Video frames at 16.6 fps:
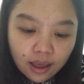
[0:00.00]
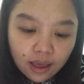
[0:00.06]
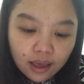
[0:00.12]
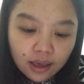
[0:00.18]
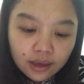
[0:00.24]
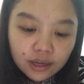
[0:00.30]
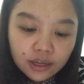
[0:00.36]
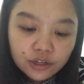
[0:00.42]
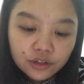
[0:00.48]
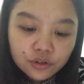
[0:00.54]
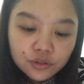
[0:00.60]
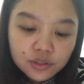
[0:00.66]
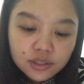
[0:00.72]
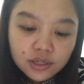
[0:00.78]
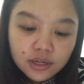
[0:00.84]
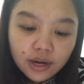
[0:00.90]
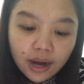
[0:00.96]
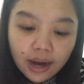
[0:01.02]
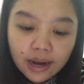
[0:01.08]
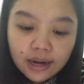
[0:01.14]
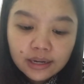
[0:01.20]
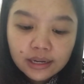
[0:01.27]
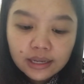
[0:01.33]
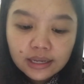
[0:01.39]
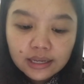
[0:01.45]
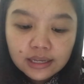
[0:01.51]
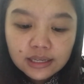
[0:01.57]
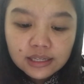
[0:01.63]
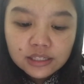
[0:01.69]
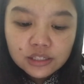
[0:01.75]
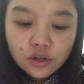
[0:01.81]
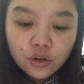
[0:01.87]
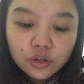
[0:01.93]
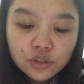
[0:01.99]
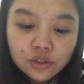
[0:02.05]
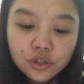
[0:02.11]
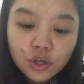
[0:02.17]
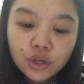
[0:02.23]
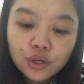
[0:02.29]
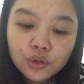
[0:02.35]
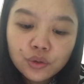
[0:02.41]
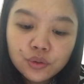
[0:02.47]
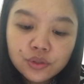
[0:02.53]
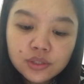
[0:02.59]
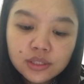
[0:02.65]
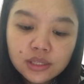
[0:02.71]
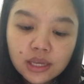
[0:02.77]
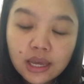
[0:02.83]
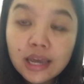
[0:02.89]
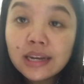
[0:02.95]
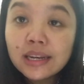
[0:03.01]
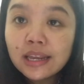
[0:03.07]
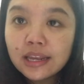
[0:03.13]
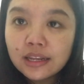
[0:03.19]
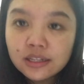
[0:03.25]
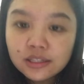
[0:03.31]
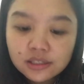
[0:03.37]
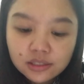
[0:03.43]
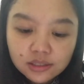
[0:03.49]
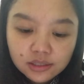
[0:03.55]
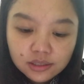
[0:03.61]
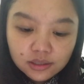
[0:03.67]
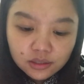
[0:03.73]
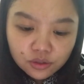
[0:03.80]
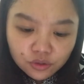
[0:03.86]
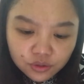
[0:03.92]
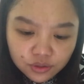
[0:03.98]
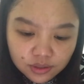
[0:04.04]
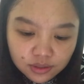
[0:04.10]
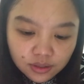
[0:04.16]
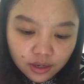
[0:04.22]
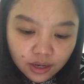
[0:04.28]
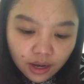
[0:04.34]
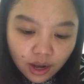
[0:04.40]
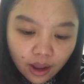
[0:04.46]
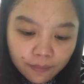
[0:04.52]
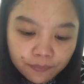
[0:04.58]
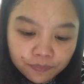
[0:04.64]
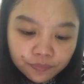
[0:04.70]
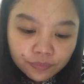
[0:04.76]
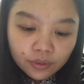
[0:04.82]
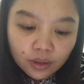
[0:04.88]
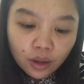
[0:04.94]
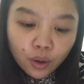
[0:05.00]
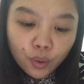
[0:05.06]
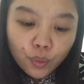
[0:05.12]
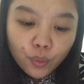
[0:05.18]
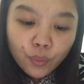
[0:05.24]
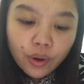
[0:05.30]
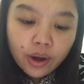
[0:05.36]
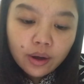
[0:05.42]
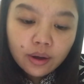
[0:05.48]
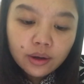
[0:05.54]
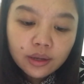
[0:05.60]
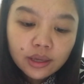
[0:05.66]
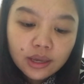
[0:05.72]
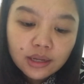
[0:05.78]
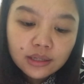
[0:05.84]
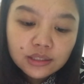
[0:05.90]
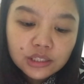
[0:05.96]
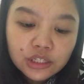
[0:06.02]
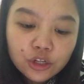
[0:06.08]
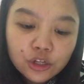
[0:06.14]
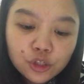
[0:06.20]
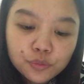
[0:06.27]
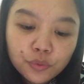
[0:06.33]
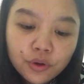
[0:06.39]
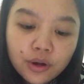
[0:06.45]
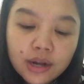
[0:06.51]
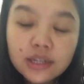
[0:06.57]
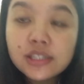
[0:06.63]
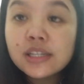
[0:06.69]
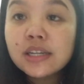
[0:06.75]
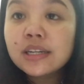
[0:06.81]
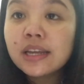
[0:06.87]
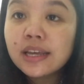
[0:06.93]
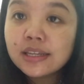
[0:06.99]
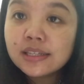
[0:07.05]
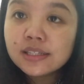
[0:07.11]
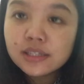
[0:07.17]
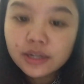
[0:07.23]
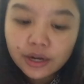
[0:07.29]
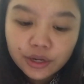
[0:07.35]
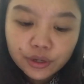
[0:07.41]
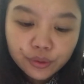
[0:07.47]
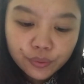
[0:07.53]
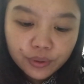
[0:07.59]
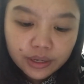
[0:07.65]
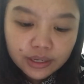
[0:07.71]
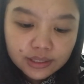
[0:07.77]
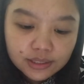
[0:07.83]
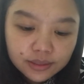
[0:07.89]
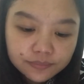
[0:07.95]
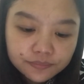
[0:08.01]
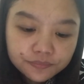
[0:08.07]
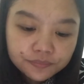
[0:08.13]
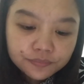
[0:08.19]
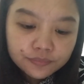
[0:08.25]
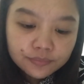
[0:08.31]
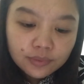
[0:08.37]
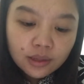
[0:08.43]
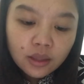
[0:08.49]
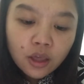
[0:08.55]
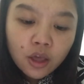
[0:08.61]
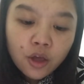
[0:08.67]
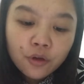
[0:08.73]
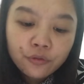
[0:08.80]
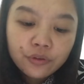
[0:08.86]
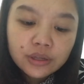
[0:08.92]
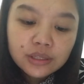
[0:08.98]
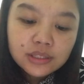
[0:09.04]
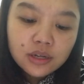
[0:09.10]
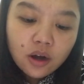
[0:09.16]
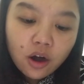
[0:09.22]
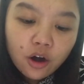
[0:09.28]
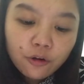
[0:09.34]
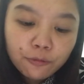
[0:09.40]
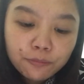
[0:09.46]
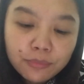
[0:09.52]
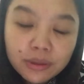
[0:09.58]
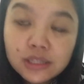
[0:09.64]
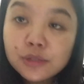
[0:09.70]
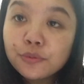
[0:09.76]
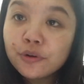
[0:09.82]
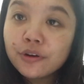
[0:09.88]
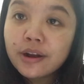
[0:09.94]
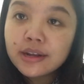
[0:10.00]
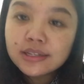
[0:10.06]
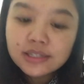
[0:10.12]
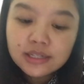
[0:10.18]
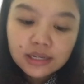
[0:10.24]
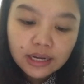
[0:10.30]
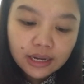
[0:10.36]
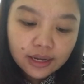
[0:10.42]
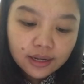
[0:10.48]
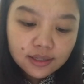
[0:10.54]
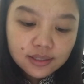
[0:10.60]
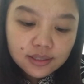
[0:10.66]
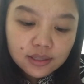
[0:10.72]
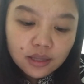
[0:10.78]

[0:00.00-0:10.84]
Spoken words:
industry and is also used in industry where continuous production is required. Feature of mass production is